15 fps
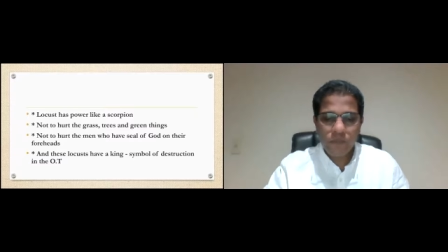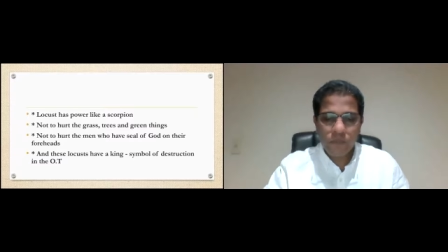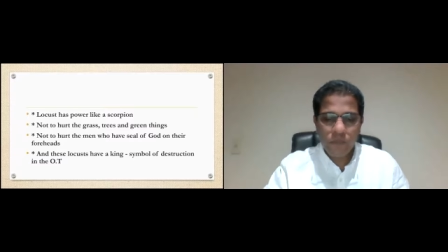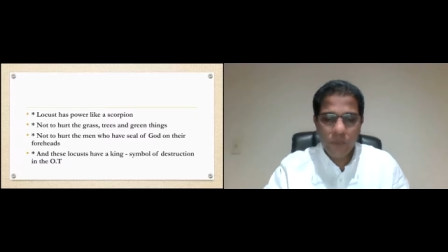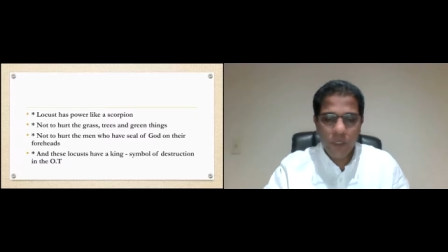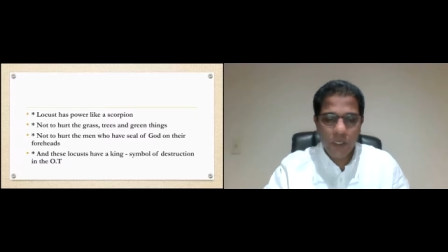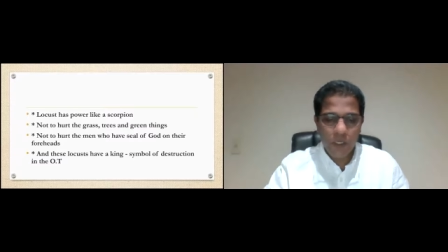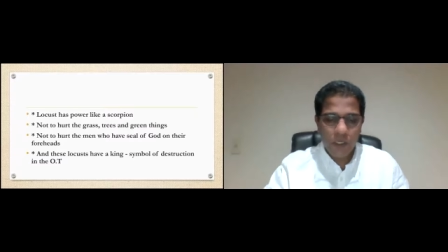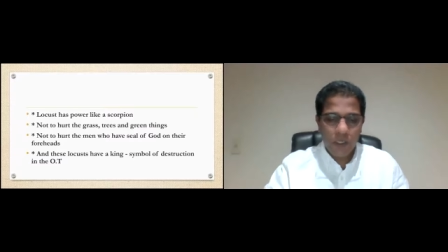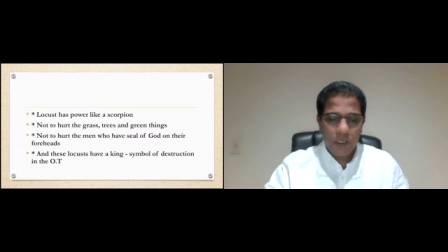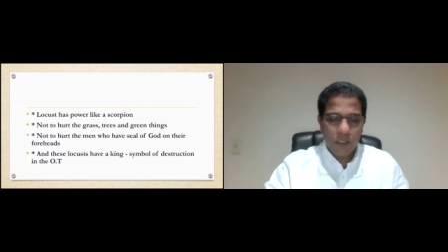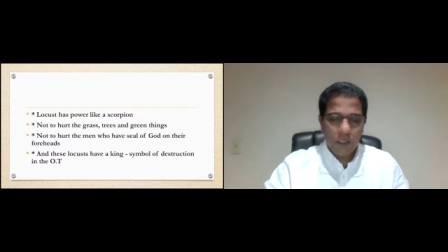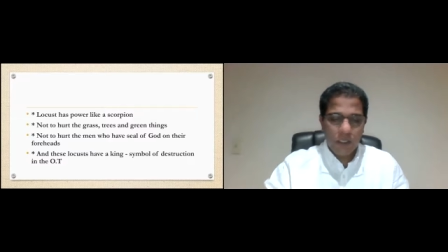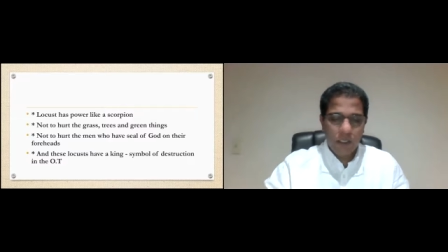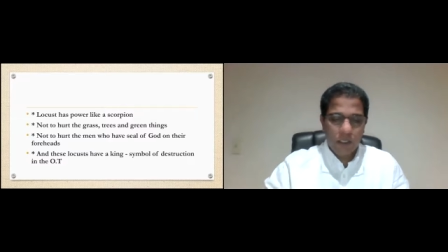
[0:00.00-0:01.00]
yeah
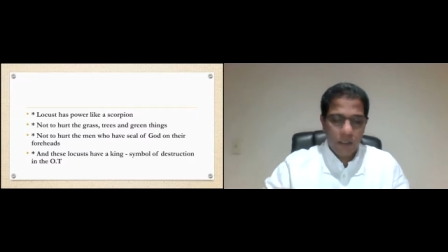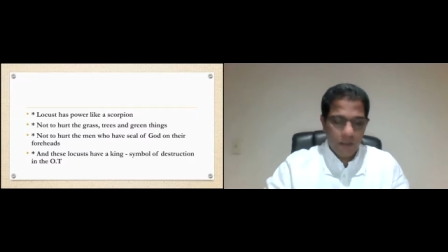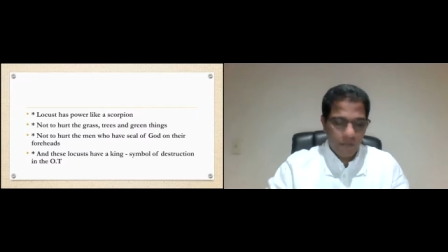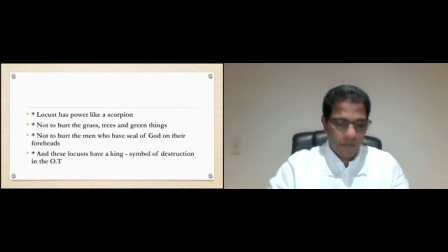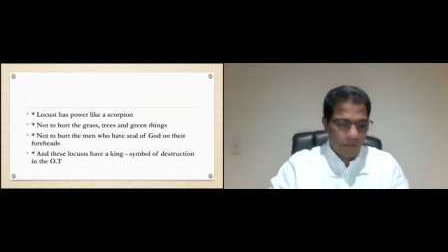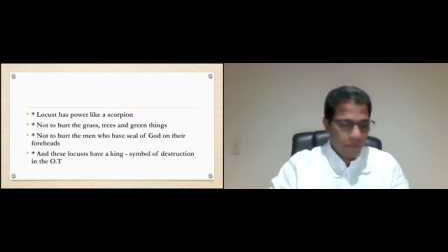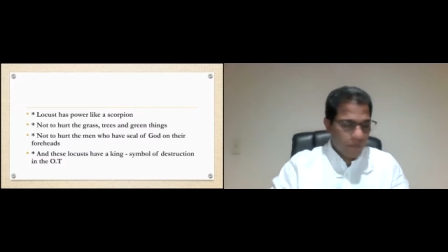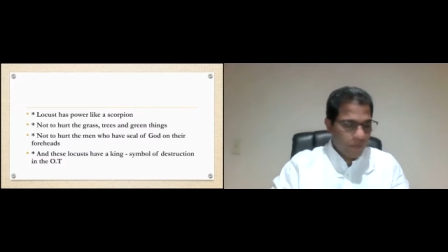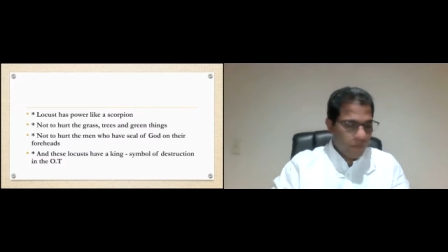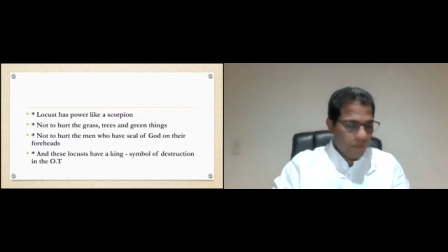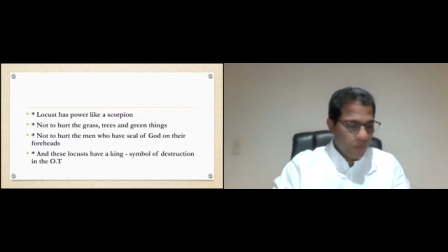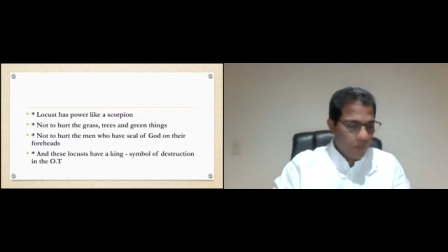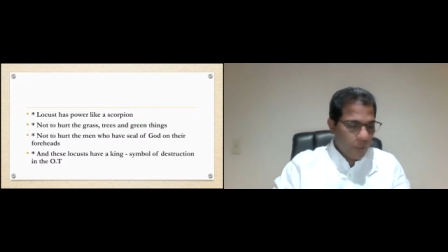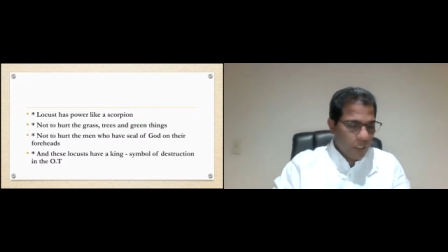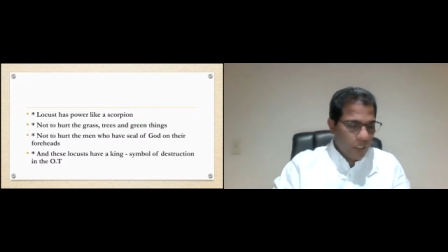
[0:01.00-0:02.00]
um,
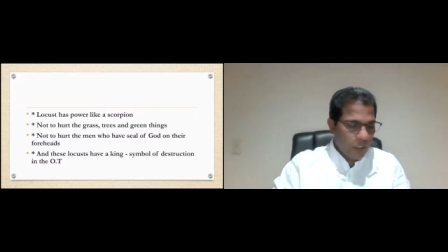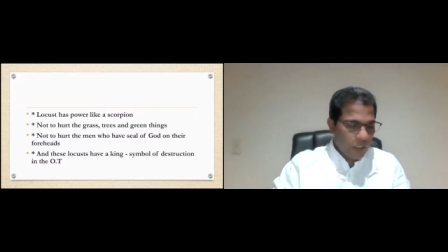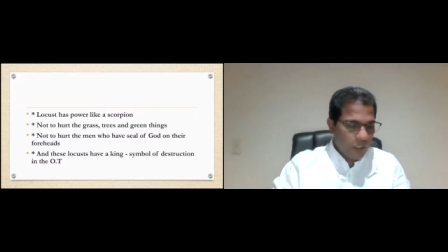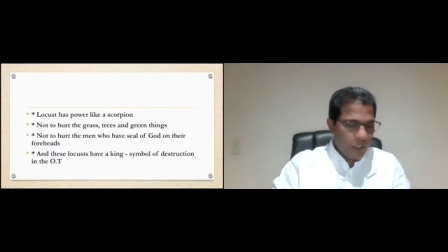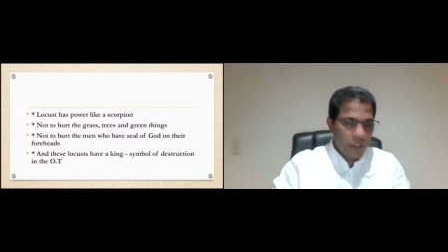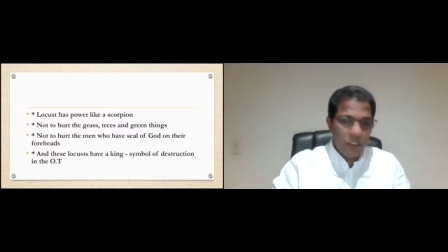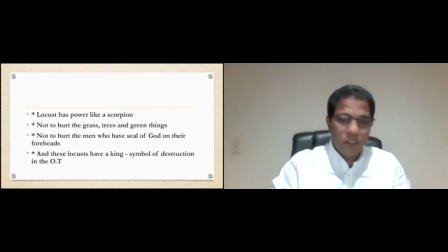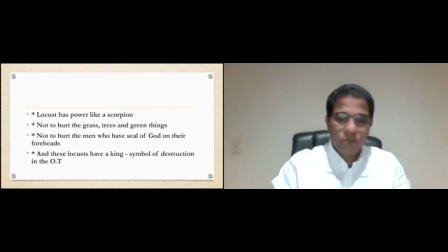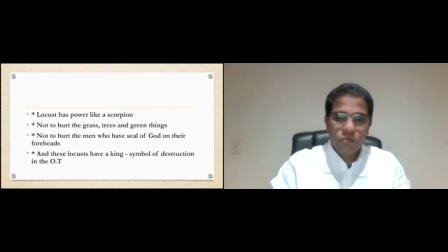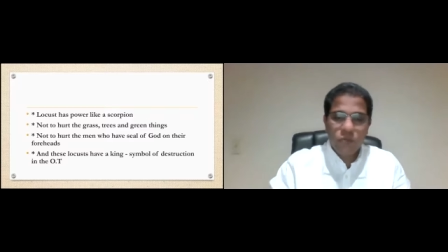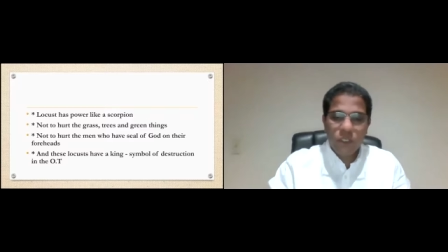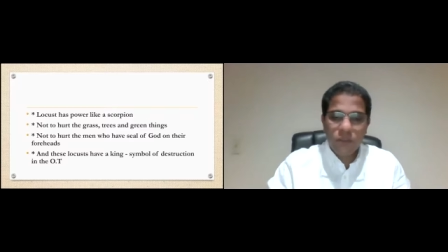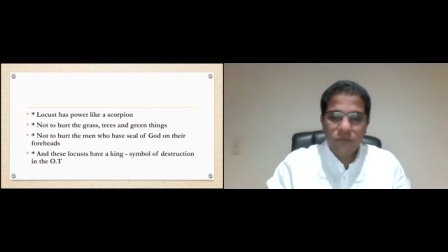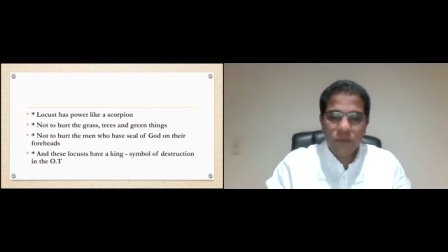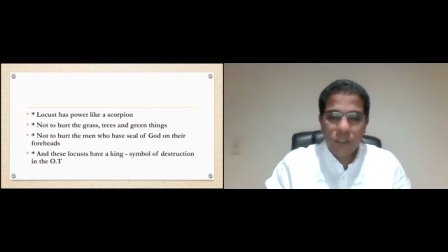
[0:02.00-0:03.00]
in, in, in
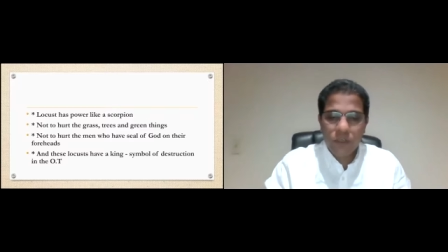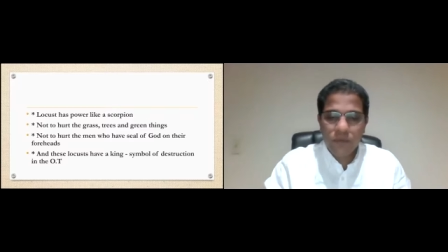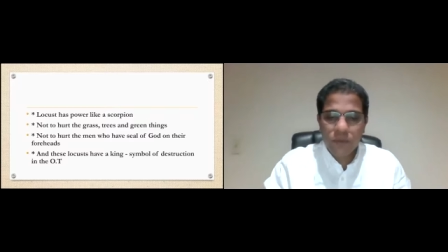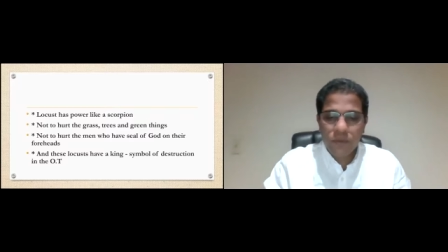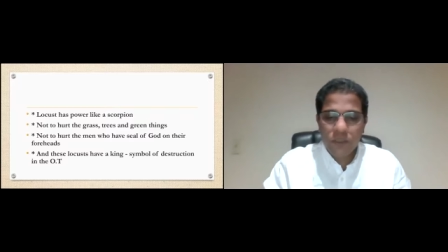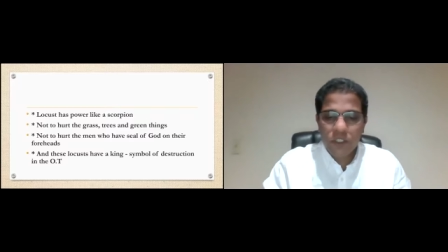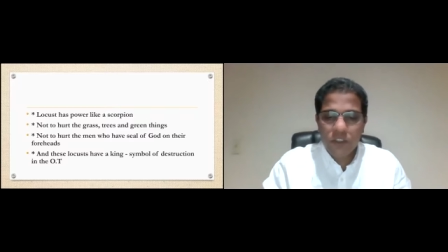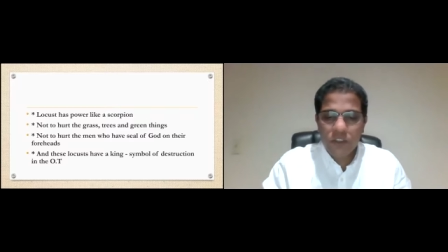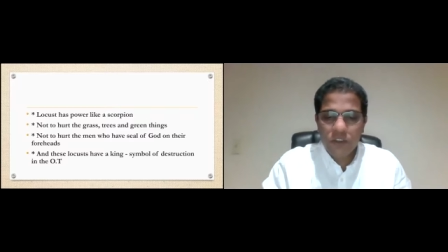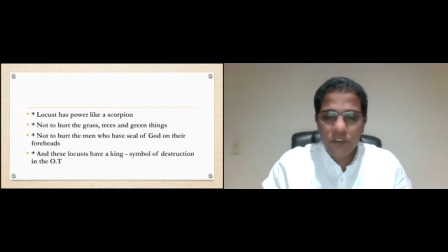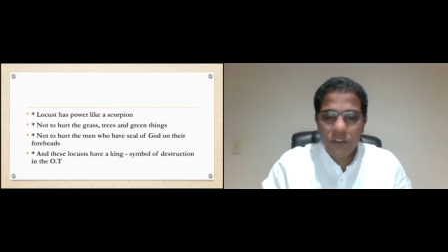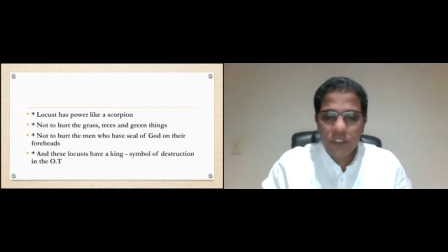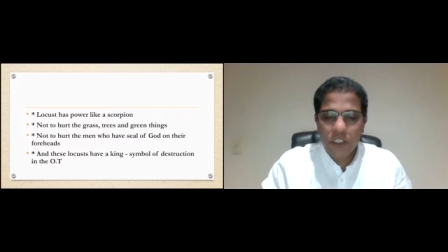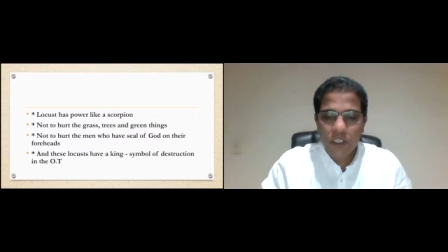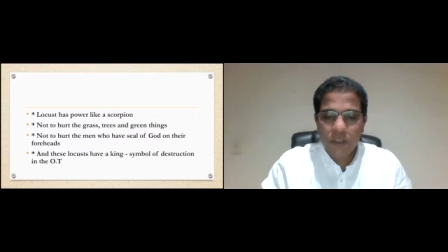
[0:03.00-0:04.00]
one, one of the
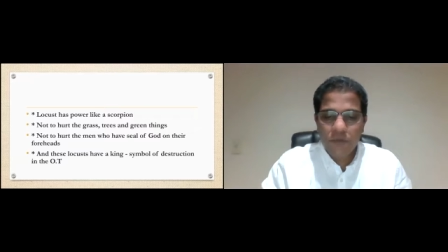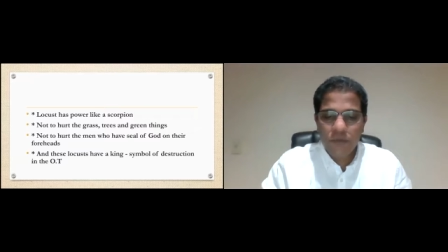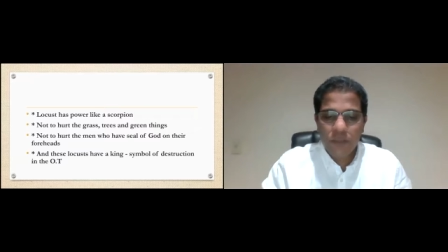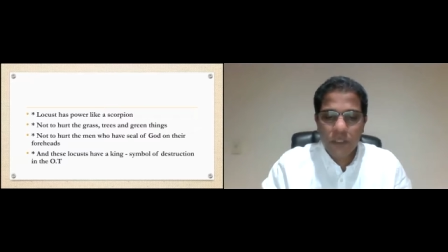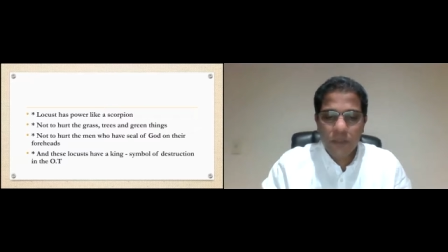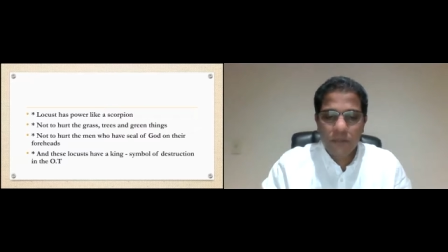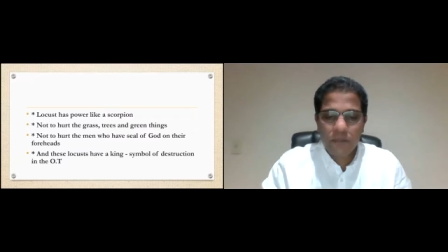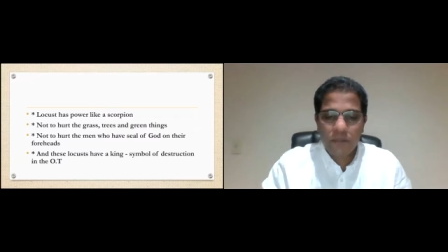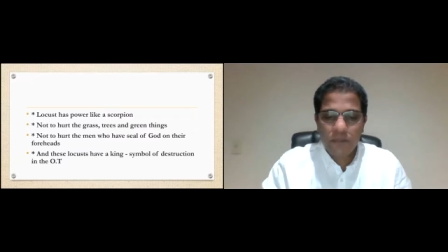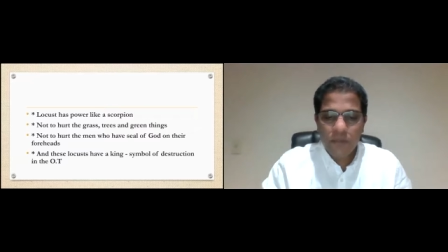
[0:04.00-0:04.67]
verses uh, from